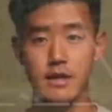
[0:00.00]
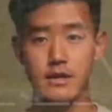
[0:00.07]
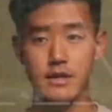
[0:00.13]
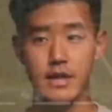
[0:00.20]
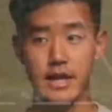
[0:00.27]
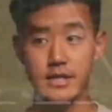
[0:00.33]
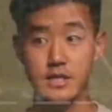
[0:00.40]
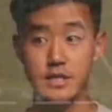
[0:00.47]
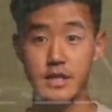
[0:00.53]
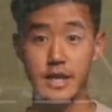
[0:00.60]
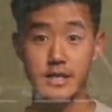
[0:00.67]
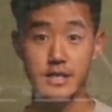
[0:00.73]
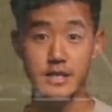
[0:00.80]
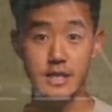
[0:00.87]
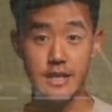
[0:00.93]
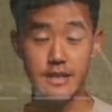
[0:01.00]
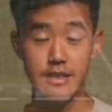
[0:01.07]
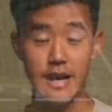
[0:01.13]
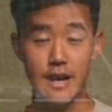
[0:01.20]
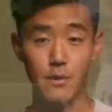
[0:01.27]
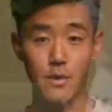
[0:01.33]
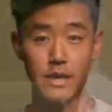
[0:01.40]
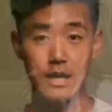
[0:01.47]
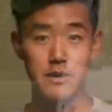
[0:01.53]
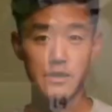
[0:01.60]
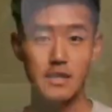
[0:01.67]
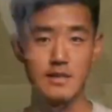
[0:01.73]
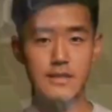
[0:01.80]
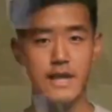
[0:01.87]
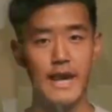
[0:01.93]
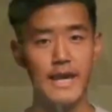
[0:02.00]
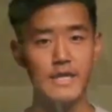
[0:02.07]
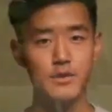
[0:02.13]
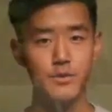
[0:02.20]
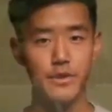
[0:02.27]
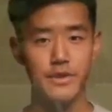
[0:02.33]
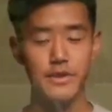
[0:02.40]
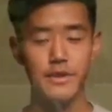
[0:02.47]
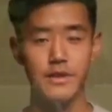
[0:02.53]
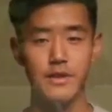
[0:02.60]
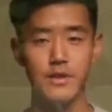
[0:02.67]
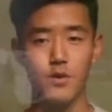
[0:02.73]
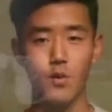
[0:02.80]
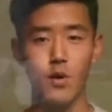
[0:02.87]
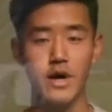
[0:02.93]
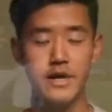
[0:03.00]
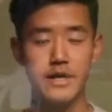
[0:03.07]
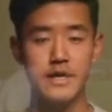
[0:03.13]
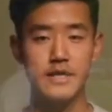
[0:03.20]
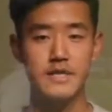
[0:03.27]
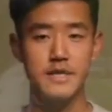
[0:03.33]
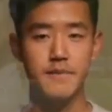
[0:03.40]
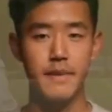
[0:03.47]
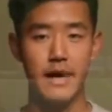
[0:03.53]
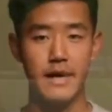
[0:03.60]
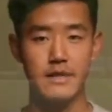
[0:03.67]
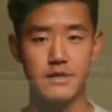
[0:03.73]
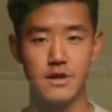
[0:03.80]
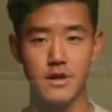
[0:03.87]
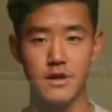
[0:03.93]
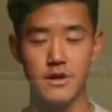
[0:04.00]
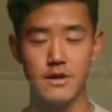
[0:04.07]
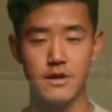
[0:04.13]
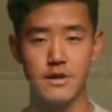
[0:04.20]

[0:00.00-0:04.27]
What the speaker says: the exercise in that workout aligns with what his demands are.